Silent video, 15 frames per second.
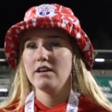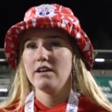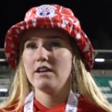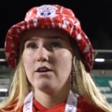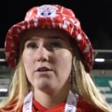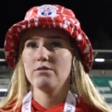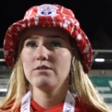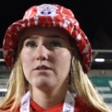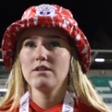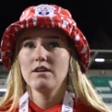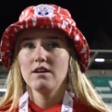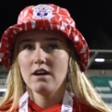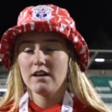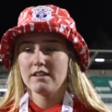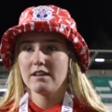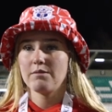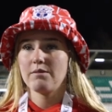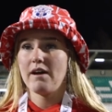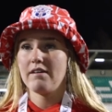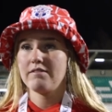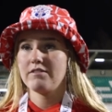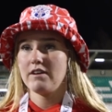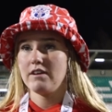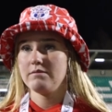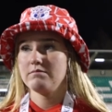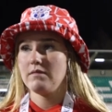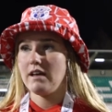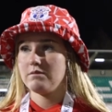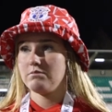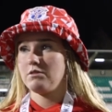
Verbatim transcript: You know, I think we have uh, uh